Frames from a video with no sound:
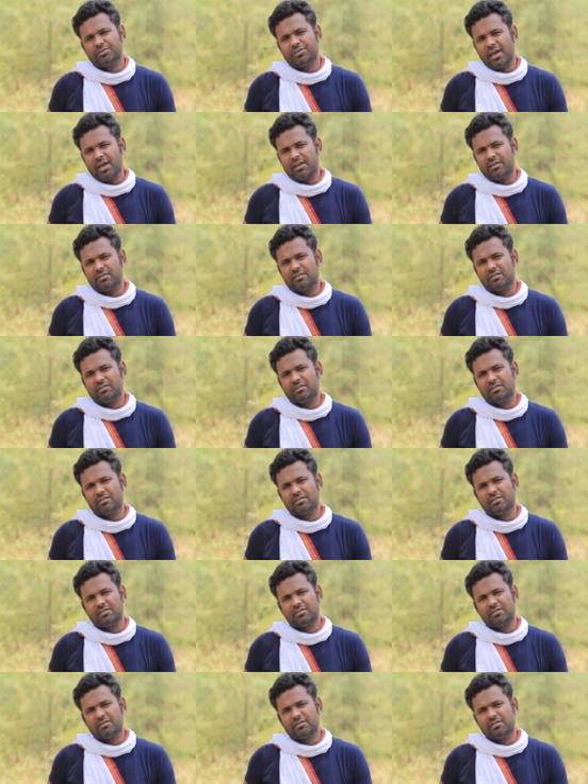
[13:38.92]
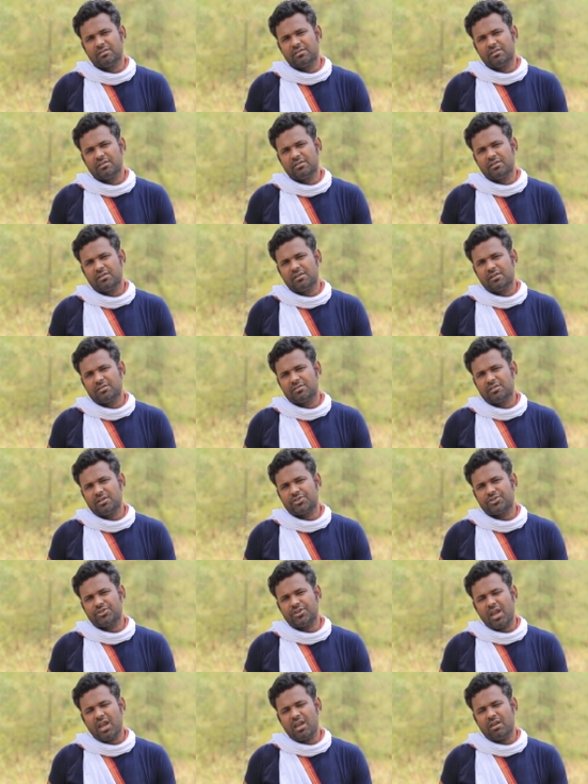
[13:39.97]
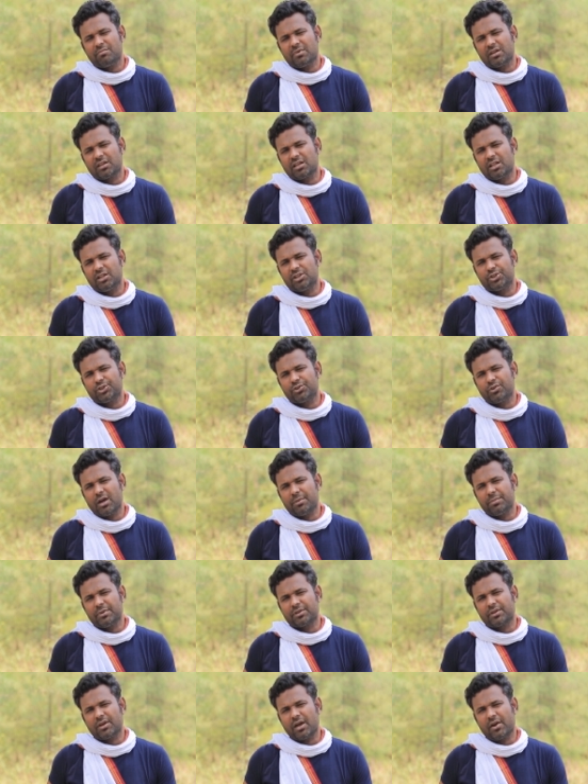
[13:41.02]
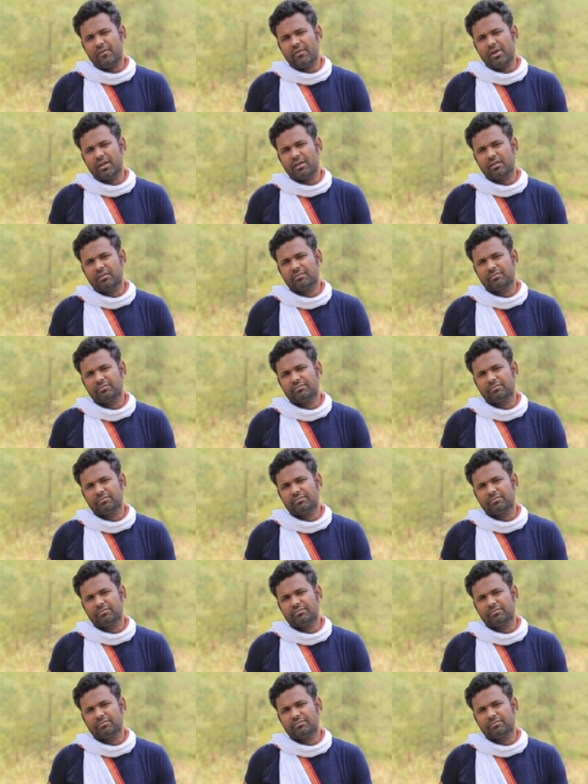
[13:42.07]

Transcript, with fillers: than the shame and guilt you have been carrying.